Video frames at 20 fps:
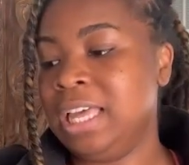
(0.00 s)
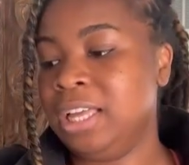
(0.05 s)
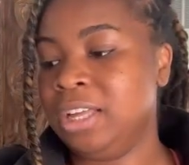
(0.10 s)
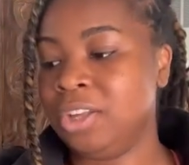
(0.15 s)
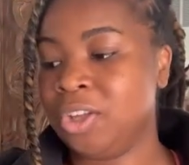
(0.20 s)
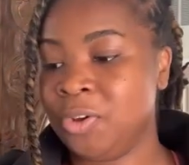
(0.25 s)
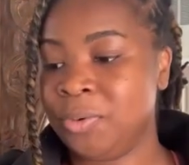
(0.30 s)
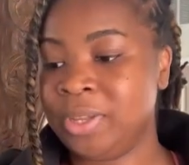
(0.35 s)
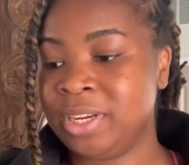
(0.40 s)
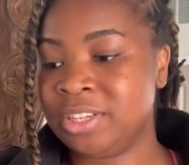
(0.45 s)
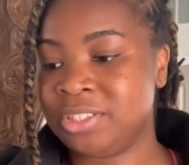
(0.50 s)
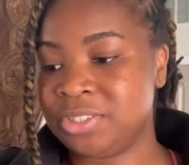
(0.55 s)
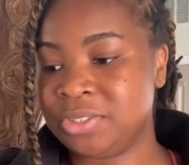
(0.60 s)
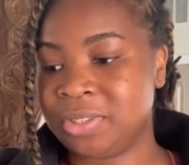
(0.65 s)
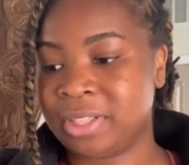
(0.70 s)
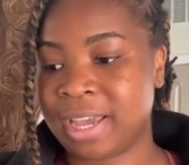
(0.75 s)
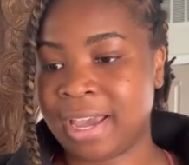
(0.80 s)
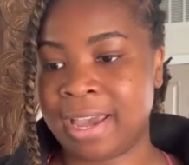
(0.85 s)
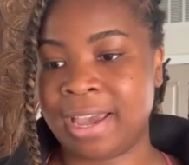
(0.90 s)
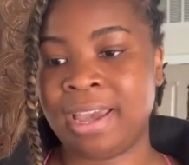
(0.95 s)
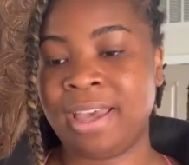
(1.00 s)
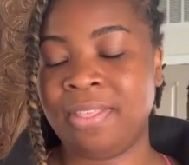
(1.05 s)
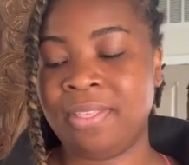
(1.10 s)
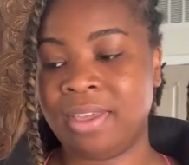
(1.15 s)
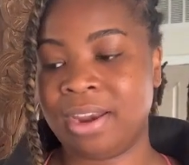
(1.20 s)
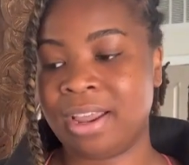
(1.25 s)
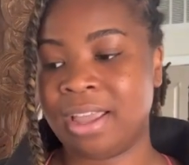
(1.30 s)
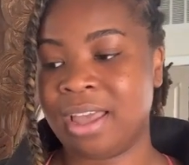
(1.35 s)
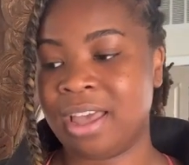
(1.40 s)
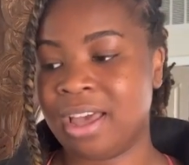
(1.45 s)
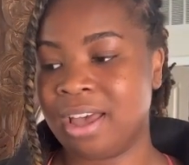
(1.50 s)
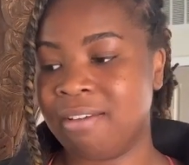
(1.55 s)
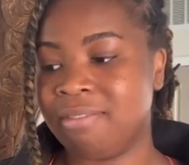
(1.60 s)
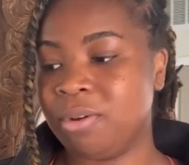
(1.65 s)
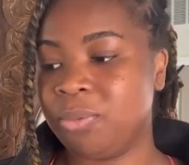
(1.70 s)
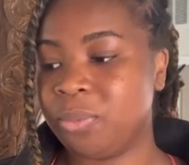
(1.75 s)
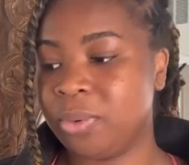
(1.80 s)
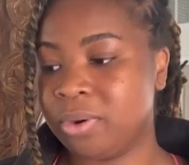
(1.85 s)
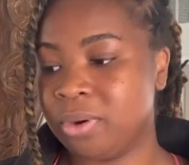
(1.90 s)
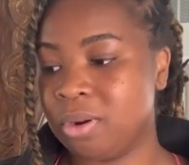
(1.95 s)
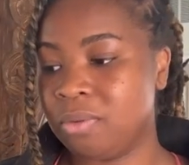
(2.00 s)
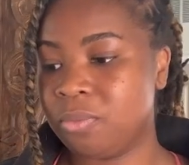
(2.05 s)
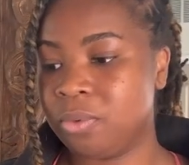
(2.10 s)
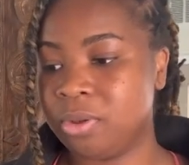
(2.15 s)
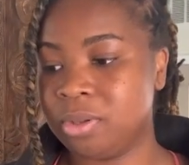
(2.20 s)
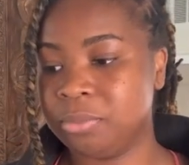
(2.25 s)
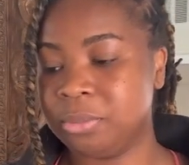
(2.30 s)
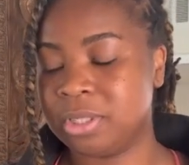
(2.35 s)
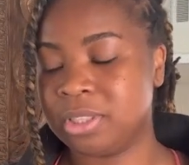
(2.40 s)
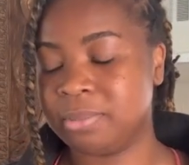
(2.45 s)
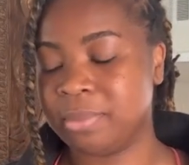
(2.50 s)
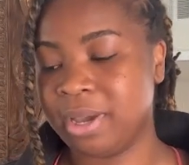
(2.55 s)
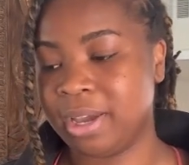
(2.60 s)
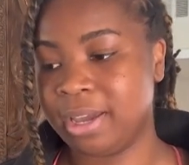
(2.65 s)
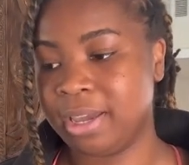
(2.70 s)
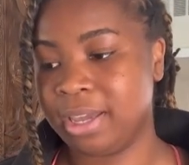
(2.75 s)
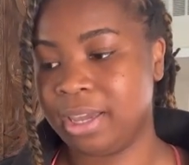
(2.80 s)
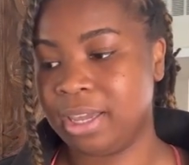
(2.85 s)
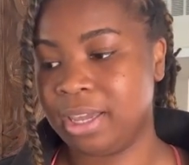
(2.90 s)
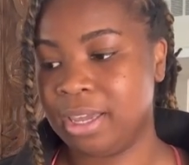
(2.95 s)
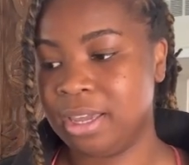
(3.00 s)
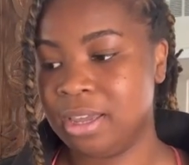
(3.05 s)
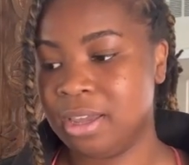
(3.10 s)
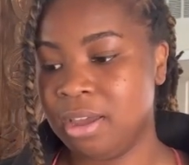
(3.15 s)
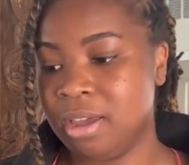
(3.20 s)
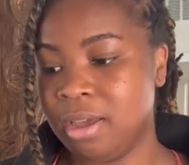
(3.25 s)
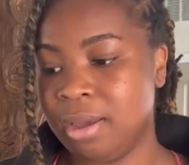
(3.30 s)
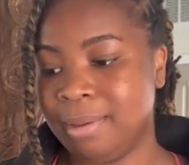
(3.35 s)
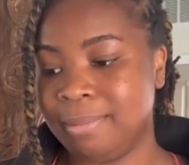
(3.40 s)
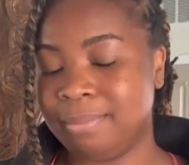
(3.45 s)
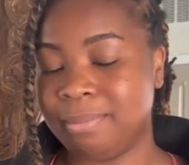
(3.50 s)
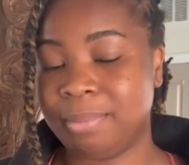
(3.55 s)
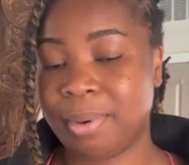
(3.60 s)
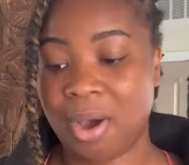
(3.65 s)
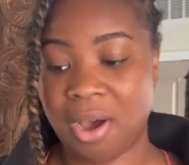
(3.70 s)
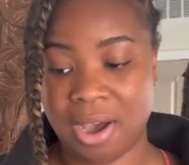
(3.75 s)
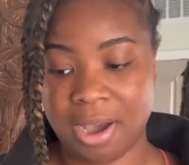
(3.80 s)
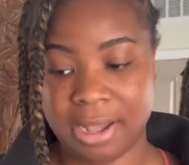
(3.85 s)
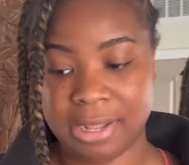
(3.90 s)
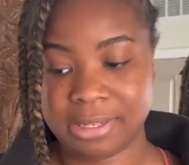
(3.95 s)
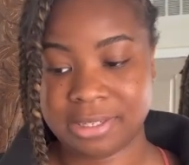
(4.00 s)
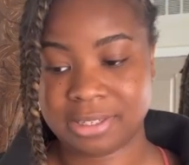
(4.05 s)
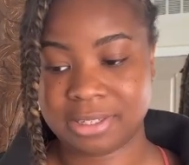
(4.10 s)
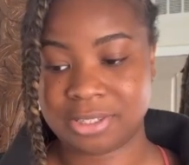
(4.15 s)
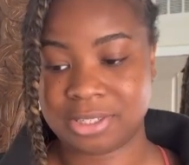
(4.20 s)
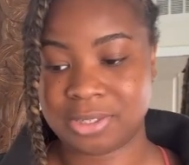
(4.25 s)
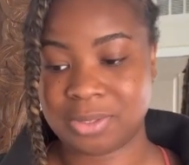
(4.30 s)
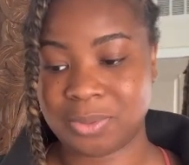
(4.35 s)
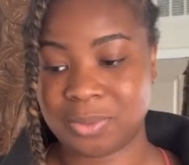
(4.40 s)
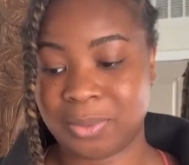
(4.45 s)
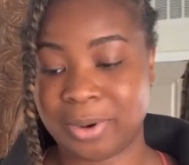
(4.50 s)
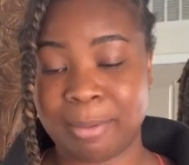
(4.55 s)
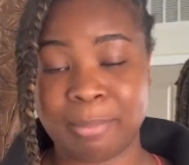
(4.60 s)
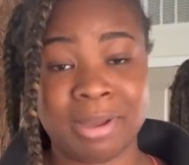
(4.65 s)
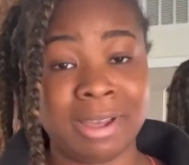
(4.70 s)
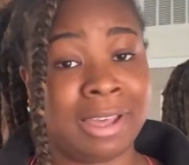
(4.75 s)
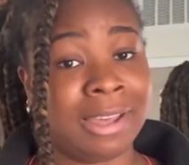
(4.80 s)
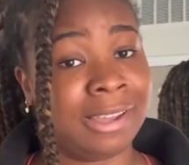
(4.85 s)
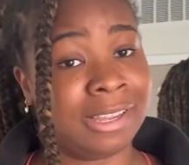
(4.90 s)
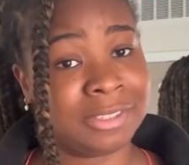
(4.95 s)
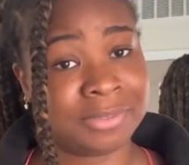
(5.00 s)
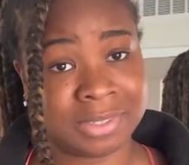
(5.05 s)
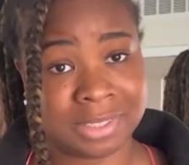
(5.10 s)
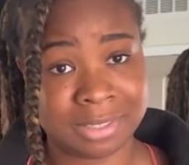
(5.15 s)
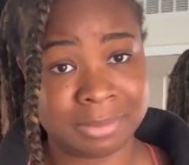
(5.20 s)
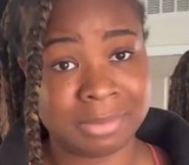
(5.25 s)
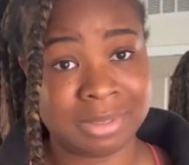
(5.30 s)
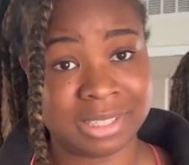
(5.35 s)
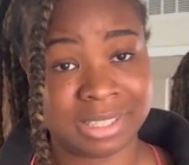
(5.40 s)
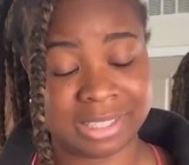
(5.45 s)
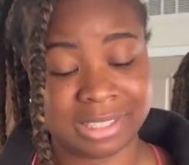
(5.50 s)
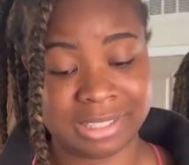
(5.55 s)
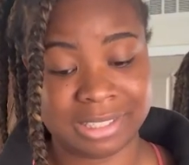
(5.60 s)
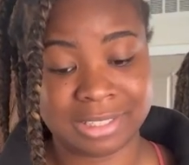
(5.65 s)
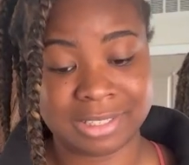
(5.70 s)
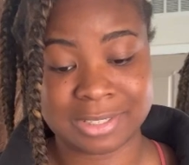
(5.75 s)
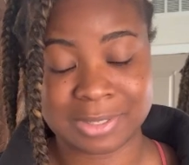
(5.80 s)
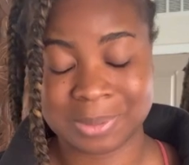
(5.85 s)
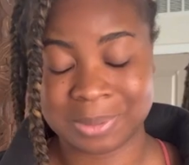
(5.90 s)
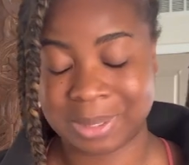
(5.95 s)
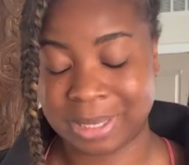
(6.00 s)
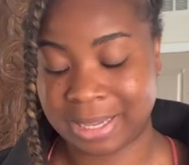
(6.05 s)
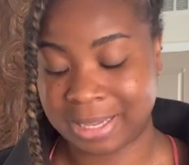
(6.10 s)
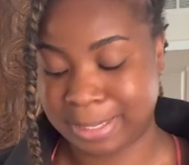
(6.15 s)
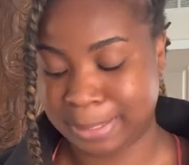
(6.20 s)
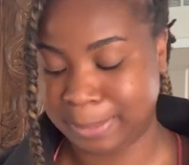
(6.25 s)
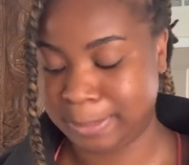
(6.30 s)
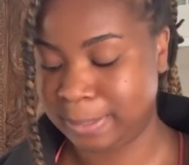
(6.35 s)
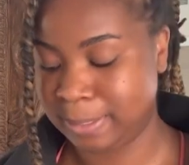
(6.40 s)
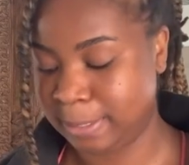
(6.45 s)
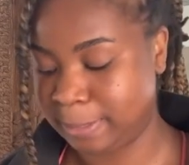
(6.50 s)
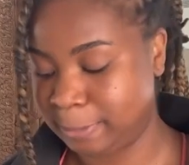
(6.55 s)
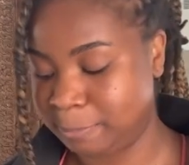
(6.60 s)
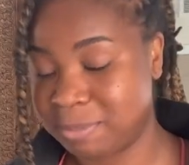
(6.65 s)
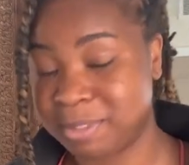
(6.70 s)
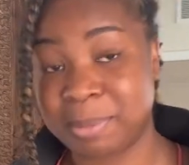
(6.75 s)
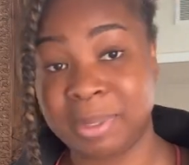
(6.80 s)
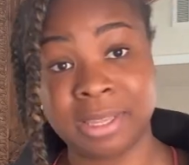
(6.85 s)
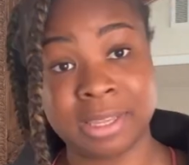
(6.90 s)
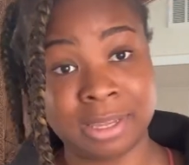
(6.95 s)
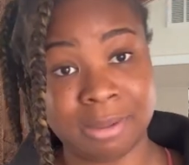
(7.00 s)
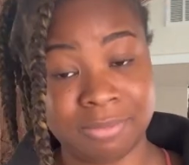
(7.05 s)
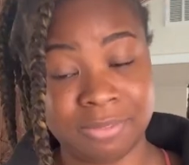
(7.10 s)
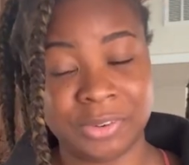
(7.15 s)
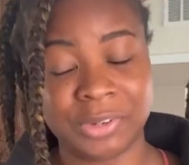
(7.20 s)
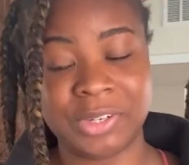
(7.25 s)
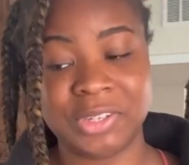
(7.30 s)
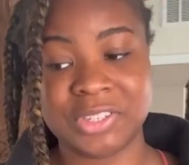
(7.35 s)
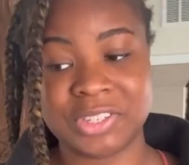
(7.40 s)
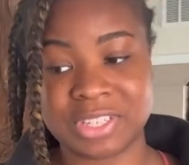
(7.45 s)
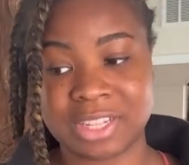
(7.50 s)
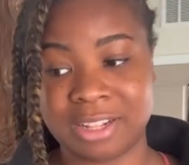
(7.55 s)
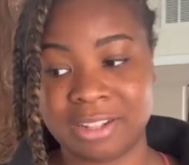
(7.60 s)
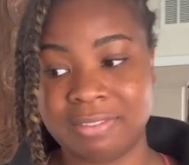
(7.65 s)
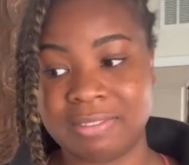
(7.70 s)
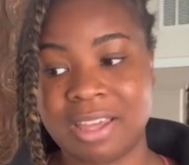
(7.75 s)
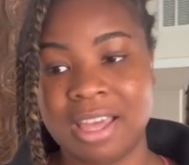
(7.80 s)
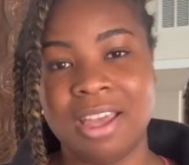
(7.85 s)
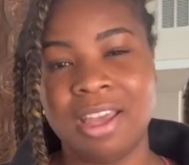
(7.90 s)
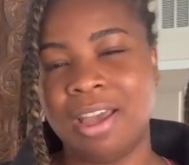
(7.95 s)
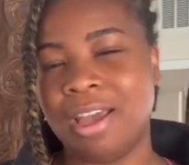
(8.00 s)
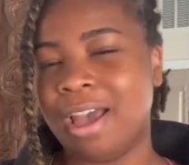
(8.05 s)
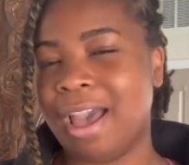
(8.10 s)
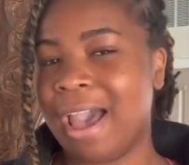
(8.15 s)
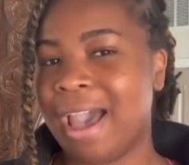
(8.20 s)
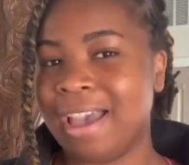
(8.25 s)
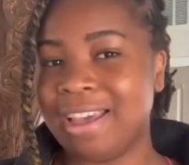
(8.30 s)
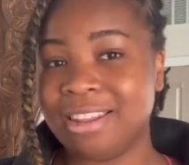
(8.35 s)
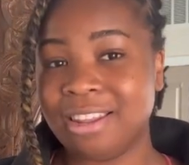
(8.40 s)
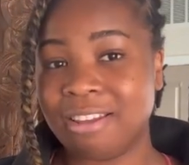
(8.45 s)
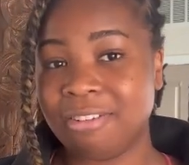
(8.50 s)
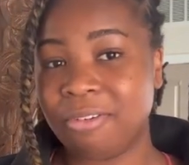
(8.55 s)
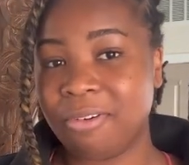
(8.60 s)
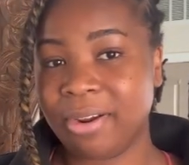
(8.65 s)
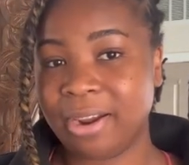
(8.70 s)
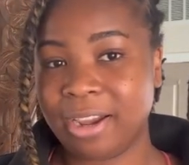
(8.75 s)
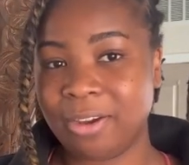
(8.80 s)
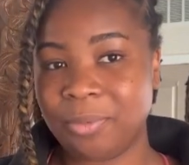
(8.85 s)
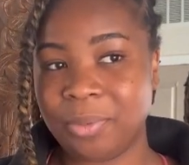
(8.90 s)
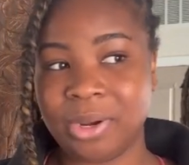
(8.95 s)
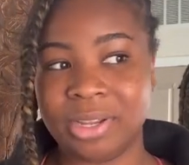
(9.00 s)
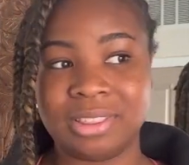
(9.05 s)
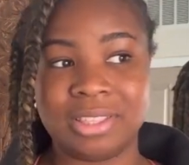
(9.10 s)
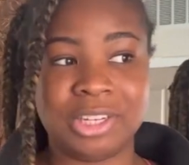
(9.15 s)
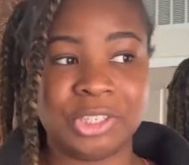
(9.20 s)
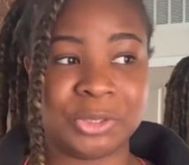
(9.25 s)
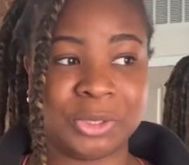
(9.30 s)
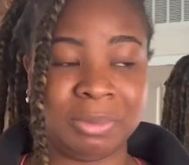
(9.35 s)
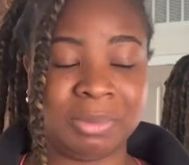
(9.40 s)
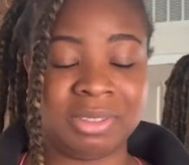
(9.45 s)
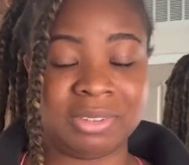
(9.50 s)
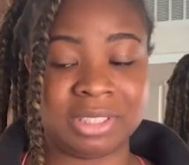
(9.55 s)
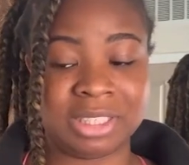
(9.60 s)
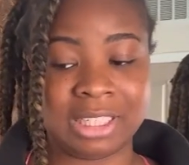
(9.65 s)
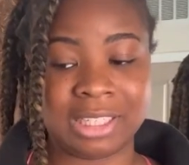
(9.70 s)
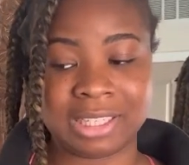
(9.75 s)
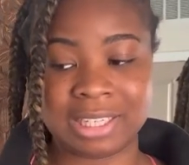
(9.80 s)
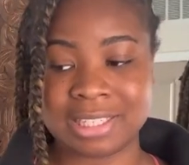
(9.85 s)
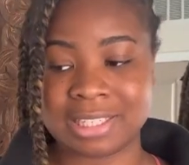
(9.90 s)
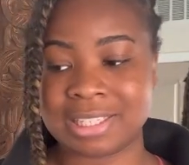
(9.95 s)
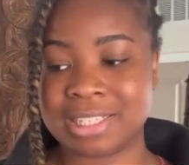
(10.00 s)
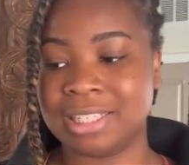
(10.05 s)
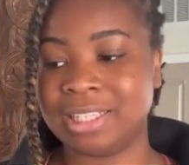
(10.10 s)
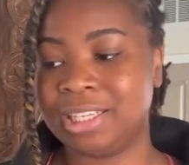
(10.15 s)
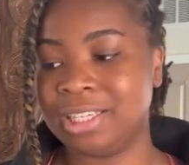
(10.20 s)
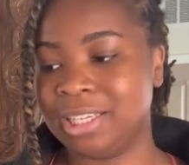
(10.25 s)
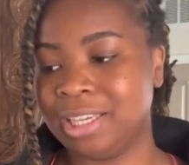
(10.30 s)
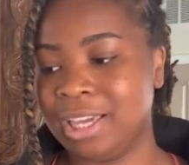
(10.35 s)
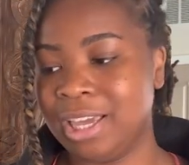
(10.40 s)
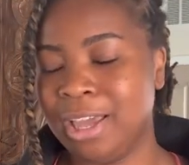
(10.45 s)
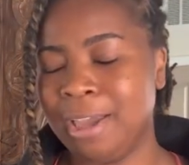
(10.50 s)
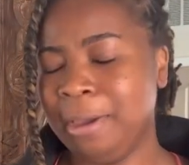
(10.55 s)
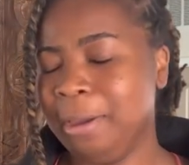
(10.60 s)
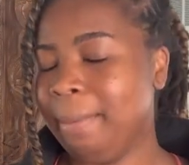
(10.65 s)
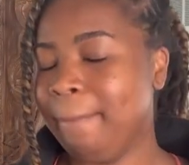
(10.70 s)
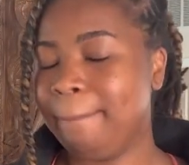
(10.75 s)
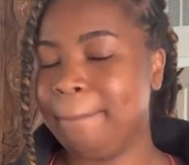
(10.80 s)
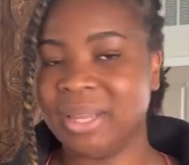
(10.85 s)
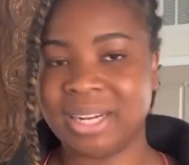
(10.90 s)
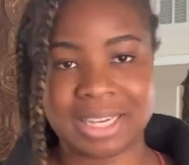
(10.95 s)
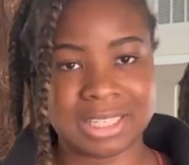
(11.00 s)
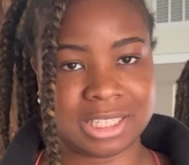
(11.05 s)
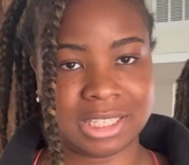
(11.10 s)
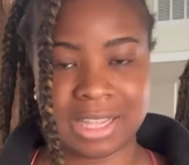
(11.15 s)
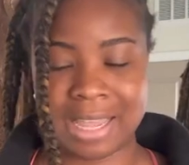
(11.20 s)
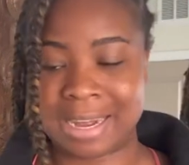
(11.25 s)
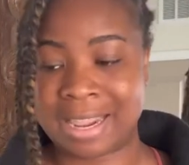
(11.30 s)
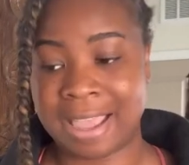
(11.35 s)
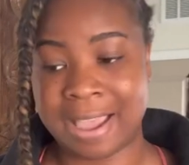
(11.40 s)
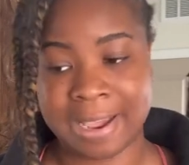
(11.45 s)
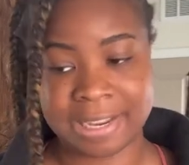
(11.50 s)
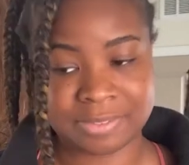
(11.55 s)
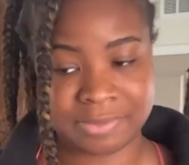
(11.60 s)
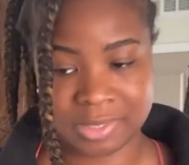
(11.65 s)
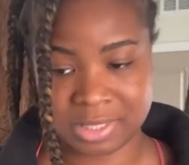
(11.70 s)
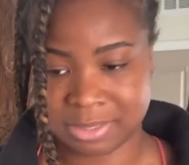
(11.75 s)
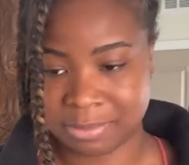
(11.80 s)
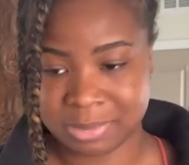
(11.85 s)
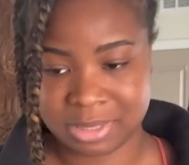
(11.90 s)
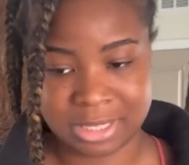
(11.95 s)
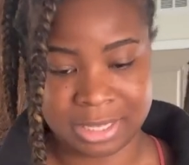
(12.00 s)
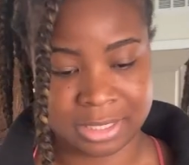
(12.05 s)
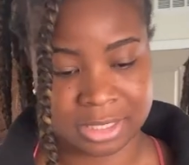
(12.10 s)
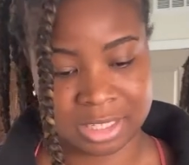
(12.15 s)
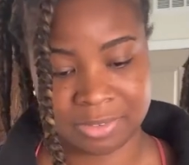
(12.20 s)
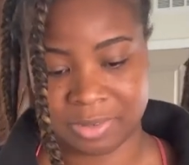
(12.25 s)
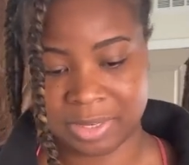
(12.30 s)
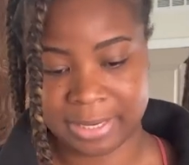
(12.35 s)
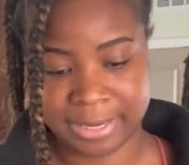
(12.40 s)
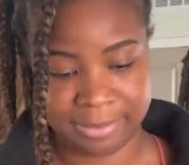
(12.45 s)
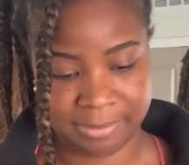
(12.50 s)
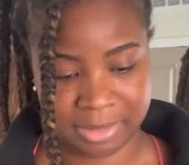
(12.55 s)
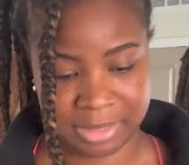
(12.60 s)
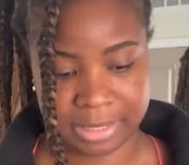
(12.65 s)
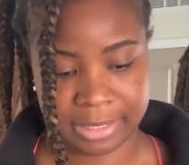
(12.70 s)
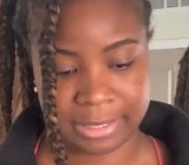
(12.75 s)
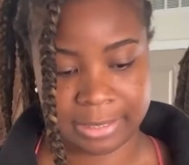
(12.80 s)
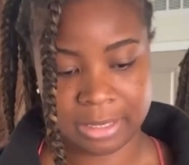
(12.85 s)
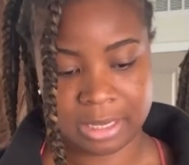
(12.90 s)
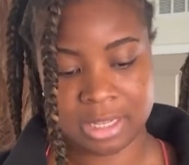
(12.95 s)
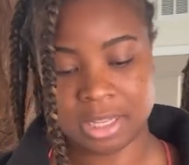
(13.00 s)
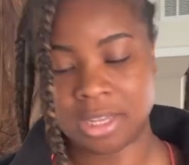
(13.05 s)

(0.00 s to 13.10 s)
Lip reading: going to do that, and then I have a one-on-one with my boss where I'm gonna ask some things. Okay, speak up for yourself. I love where I work. They treat me really nicely, but I still gotta ask for some things every now and then.